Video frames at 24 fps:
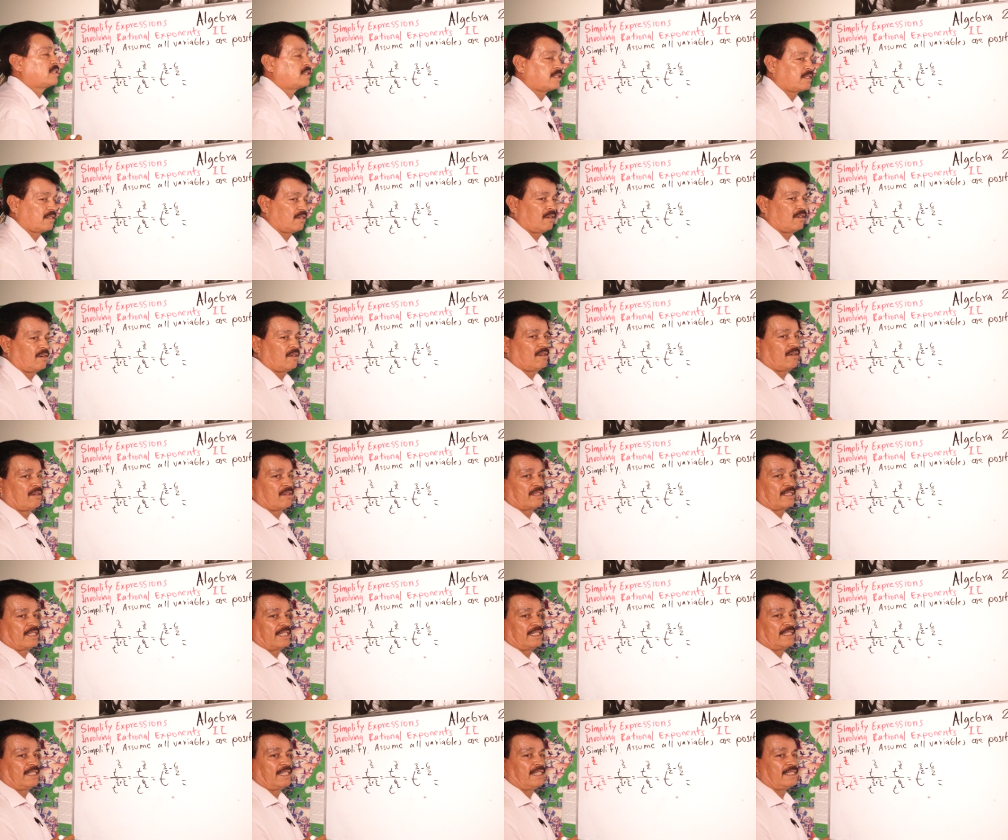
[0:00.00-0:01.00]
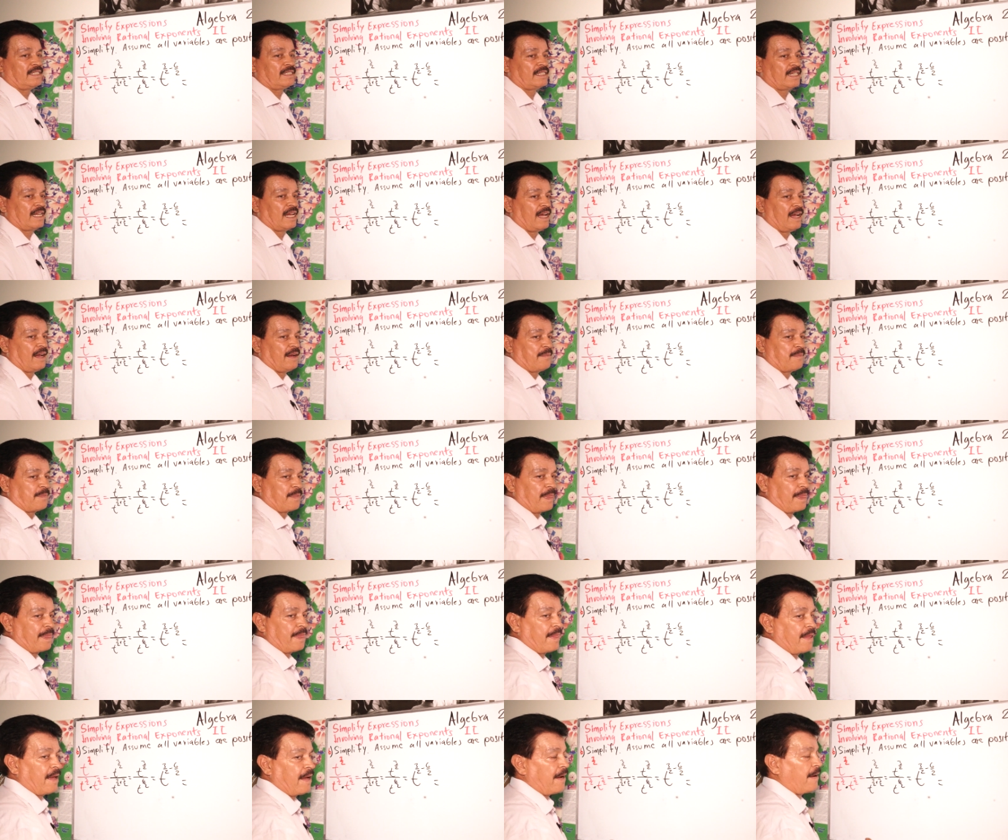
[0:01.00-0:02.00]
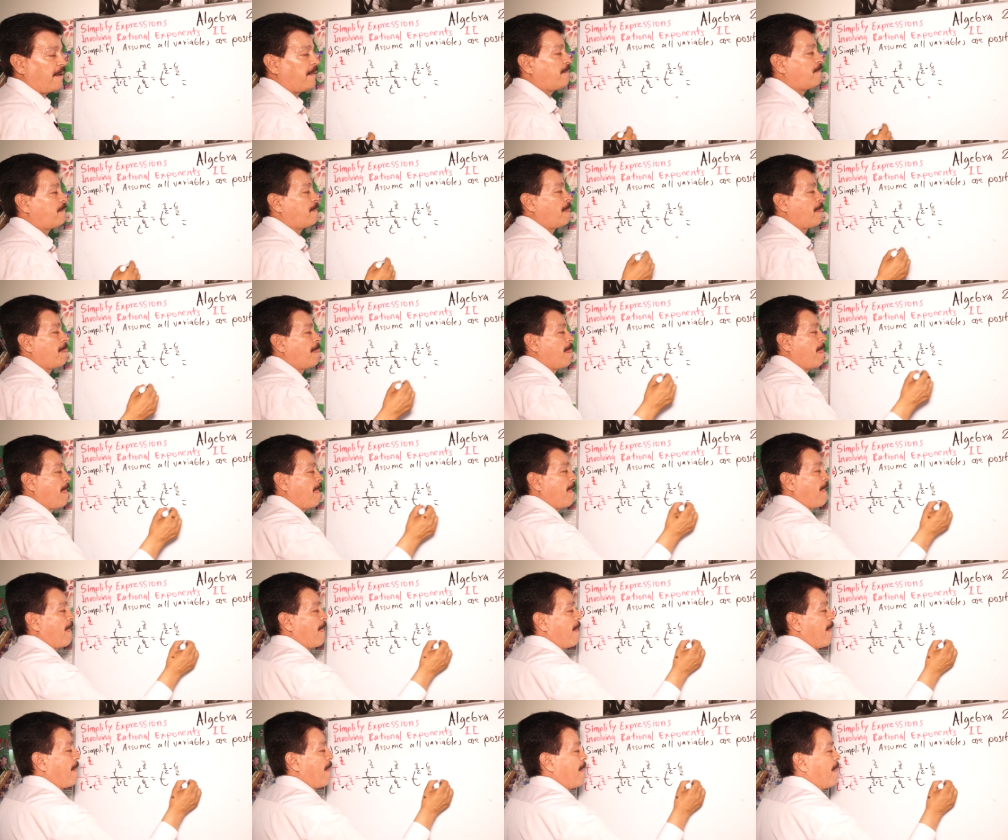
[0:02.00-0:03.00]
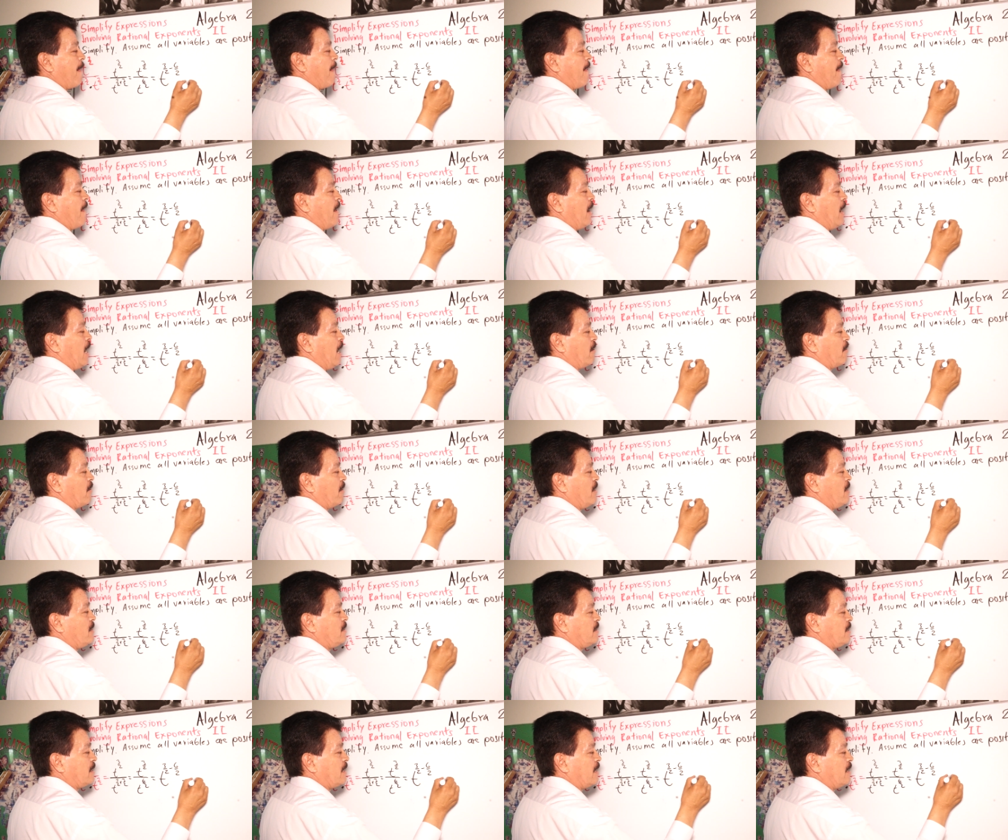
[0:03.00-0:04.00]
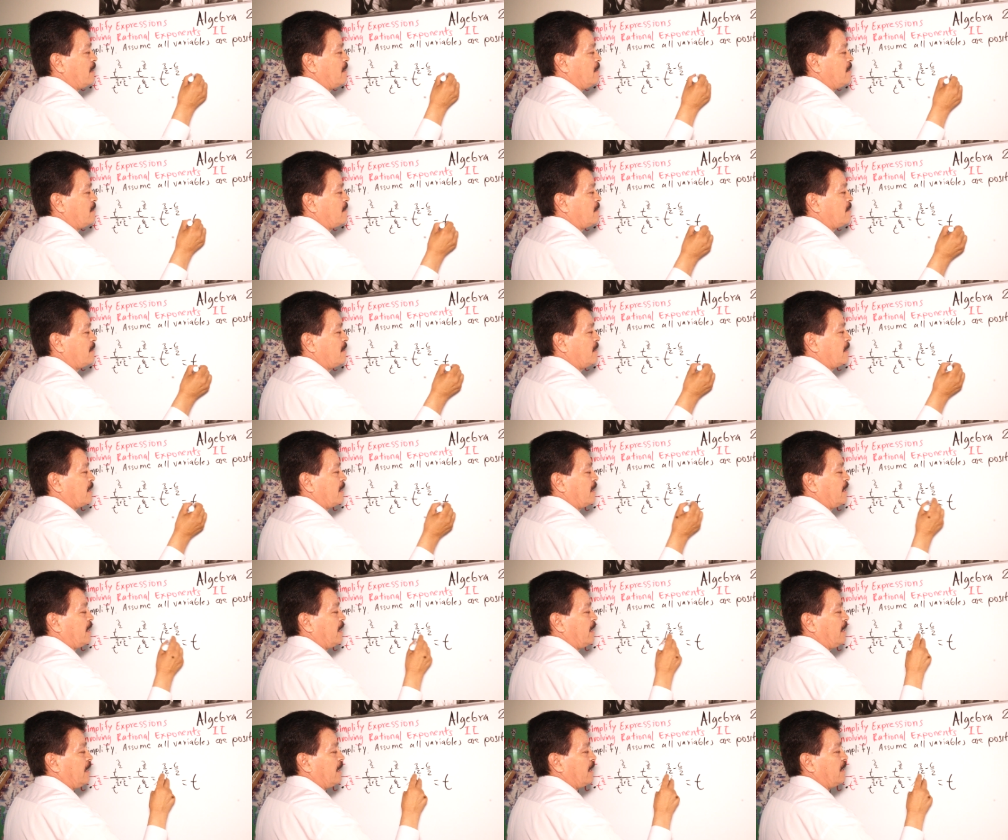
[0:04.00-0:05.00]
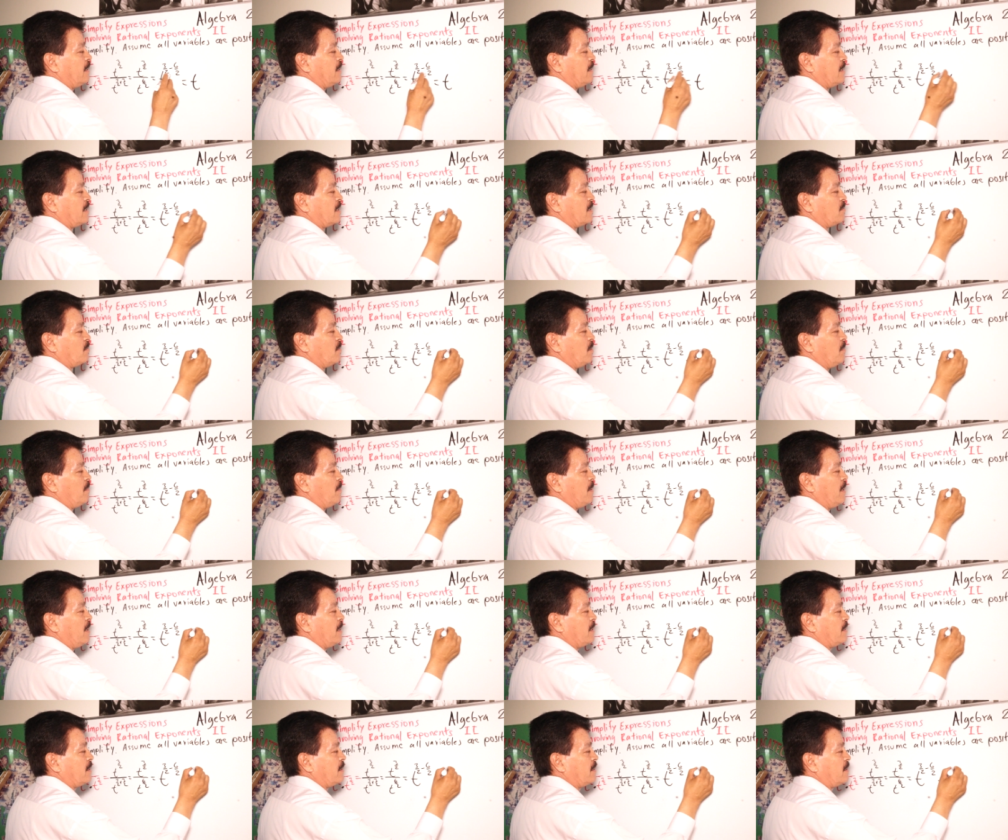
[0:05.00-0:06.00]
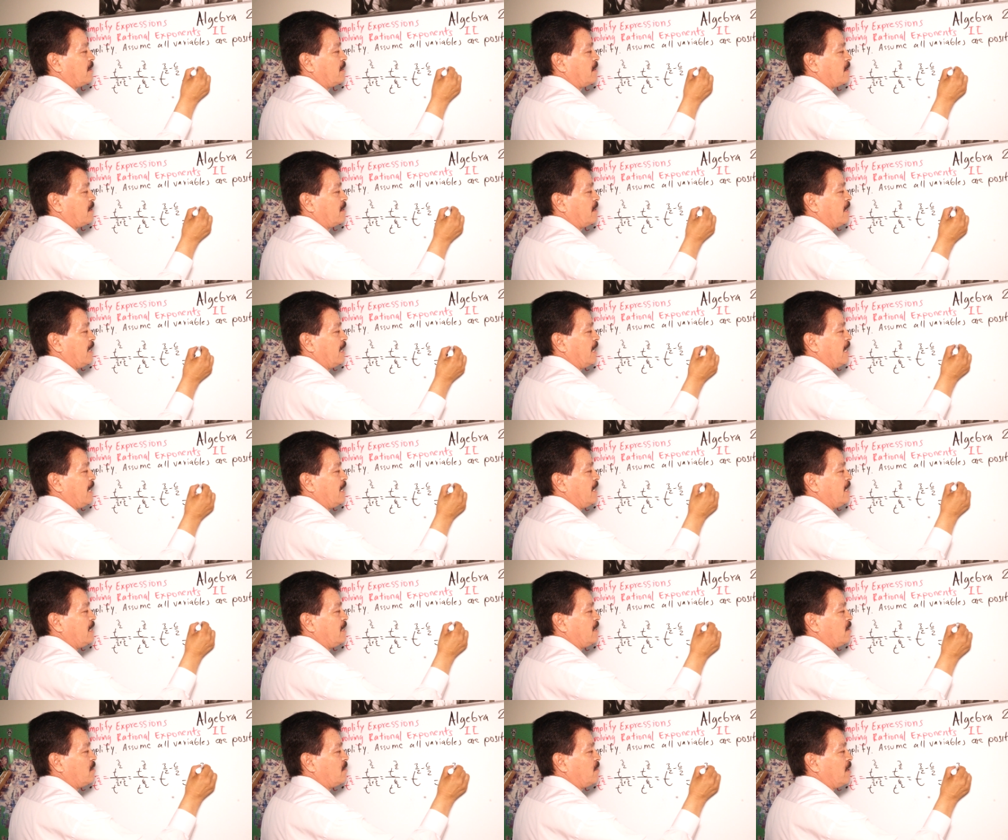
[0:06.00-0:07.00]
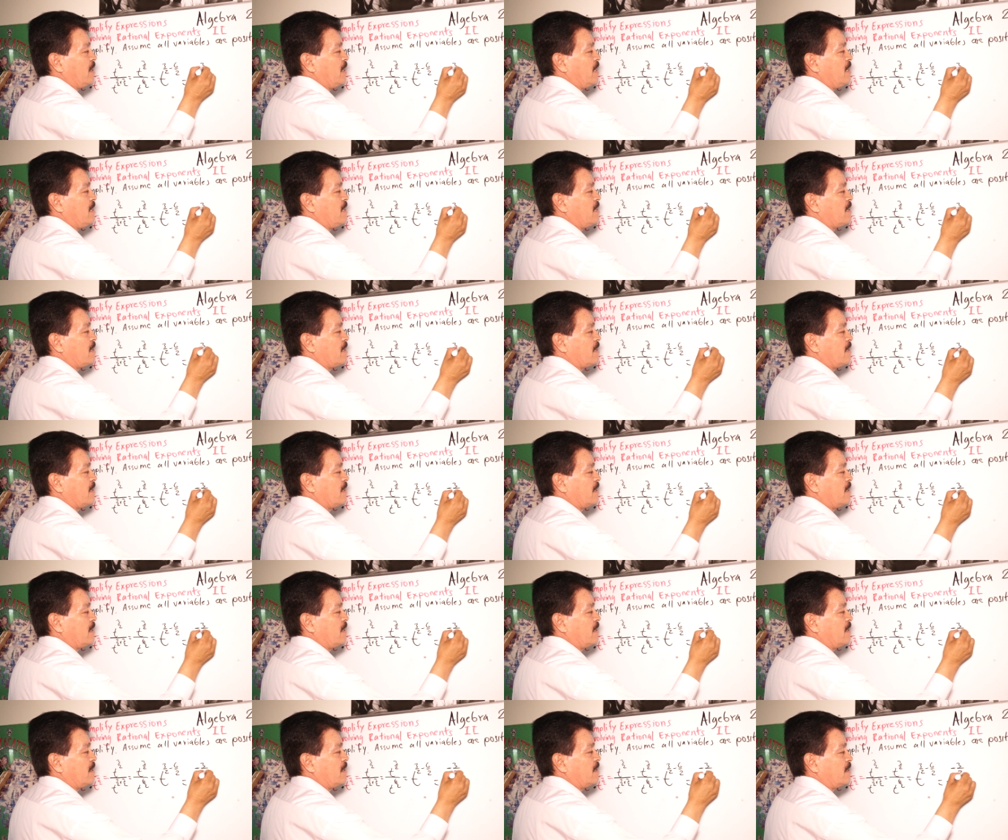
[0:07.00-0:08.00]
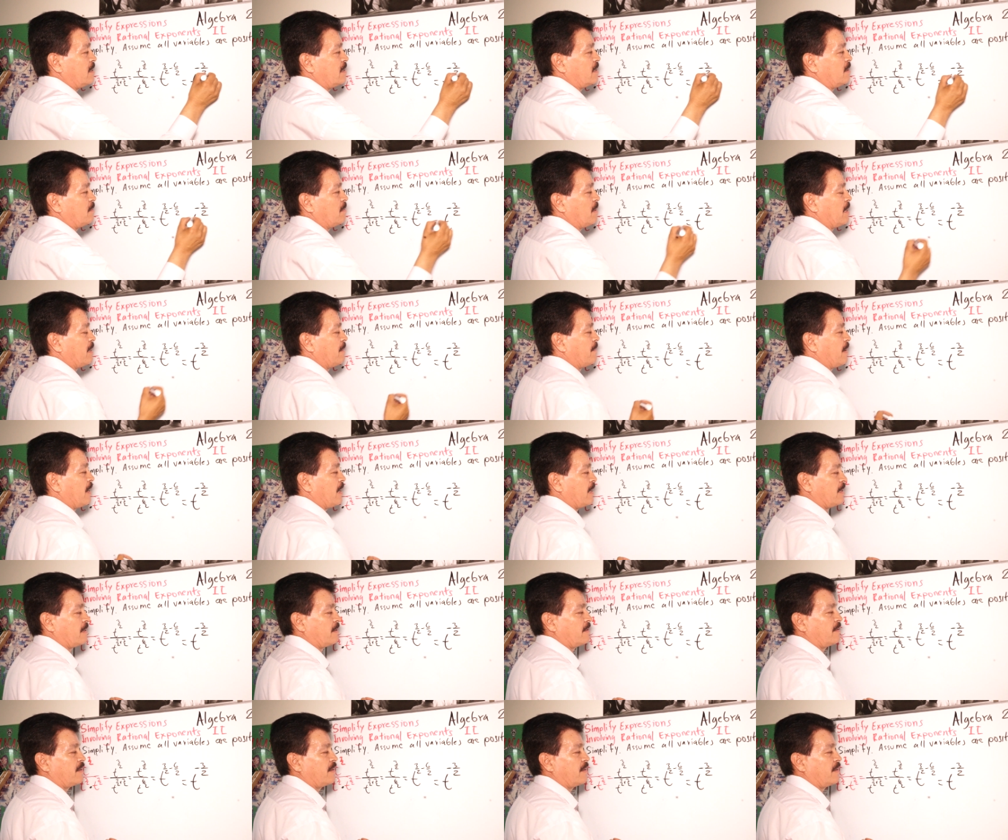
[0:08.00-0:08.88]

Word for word: So this is um, um, our answer here is will be negative 3 divided by